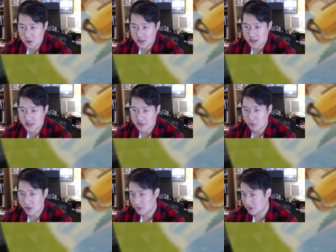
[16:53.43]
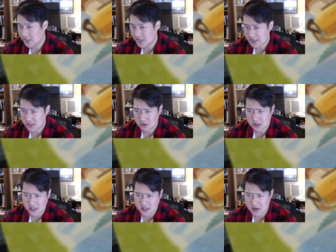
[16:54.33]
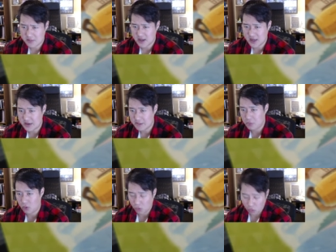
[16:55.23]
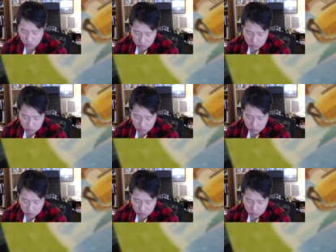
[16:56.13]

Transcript: it is a pre-release. Looks like Diamond and Pearl.